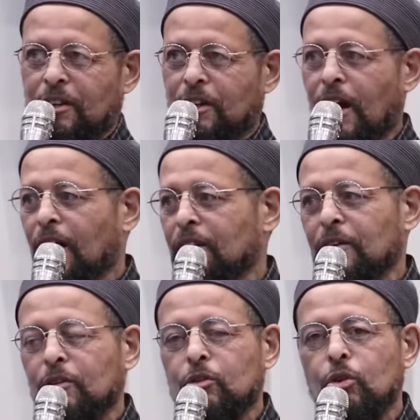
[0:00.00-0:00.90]
got
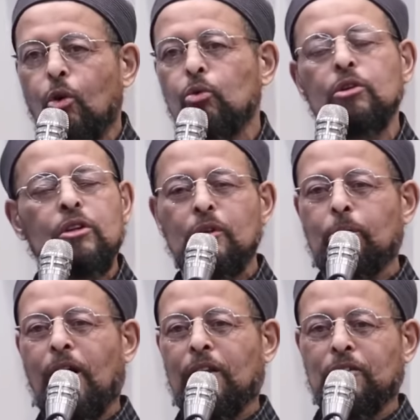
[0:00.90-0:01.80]
totally
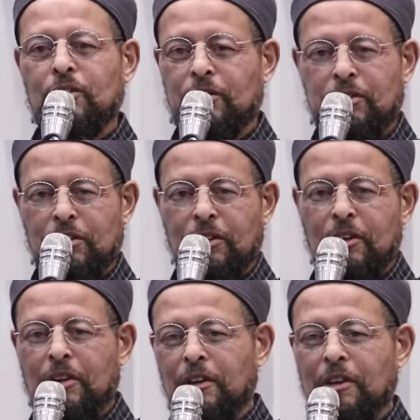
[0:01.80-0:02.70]
demolished.
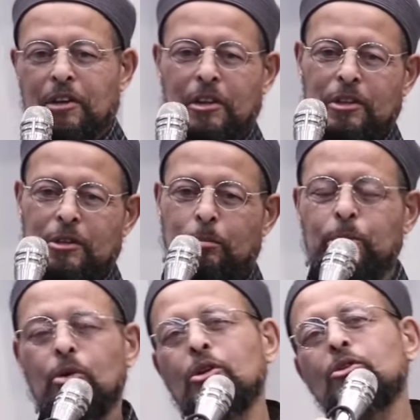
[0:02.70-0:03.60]
The
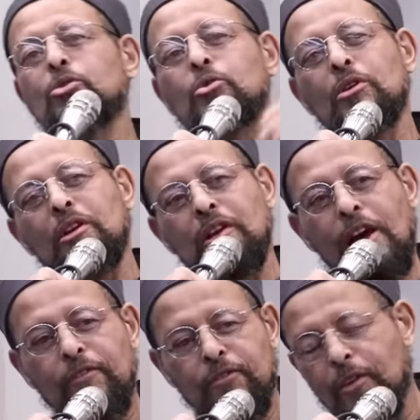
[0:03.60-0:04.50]
building to the
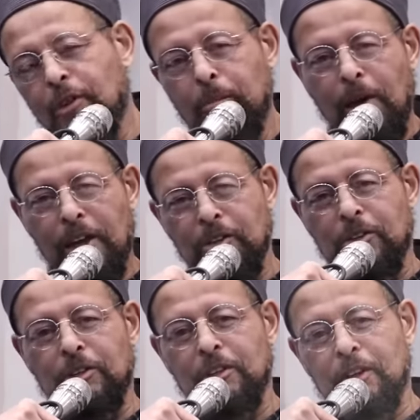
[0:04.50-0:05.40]
left of the
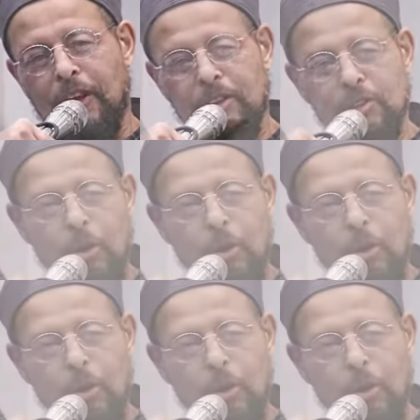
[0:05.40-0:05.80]
masjid got